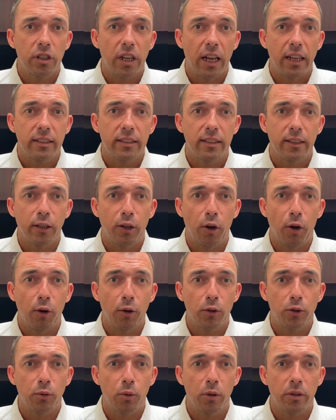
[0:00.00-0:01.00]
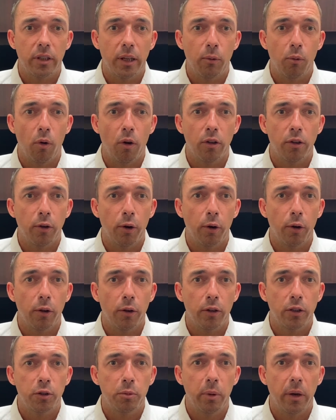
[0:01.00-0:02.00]
asking the girls what they want out of their
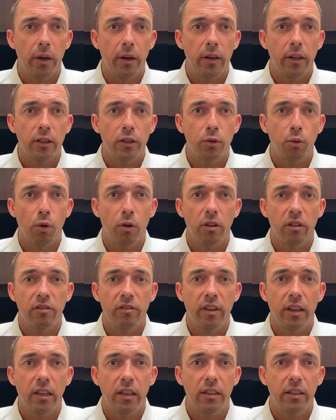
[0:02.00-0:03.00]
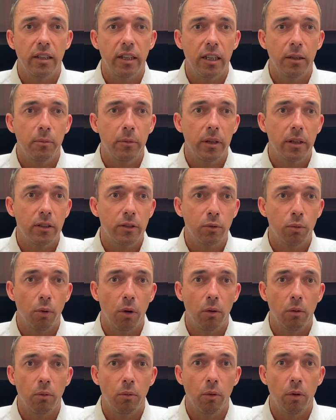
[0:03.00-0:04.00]
experience, where they feel the team is,
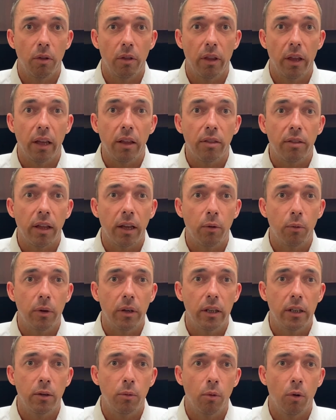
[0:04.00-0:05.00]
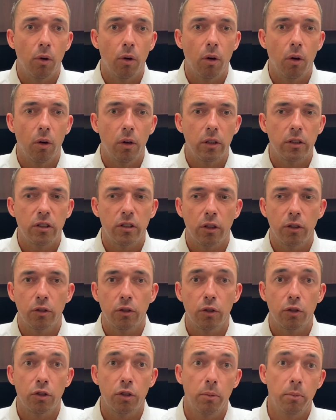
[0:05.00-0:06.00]
what they think we need to work on. It's not
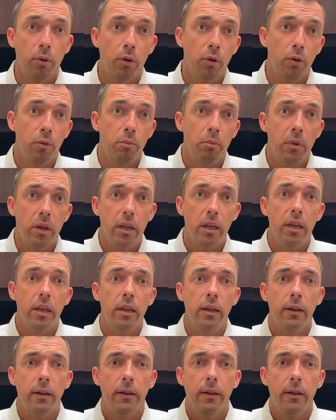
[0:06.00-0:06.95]
just about me.